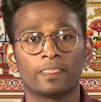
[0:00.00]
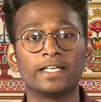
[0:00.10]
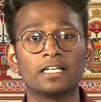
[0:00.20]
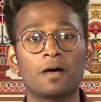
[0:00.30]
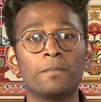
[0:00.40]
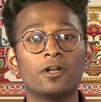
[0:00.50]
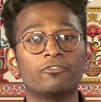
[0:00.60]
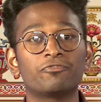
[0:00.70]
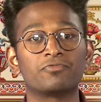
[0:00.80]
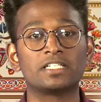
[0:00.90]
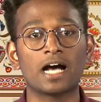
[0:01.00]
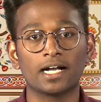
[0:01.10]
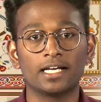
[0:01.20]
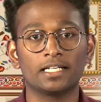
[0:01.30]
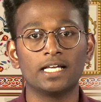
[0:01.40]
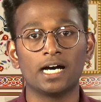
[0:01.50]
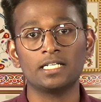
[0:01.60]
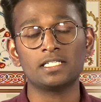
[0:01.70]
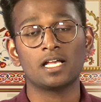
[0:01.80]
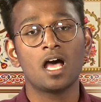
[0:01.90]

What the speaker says: the number of Jagirdars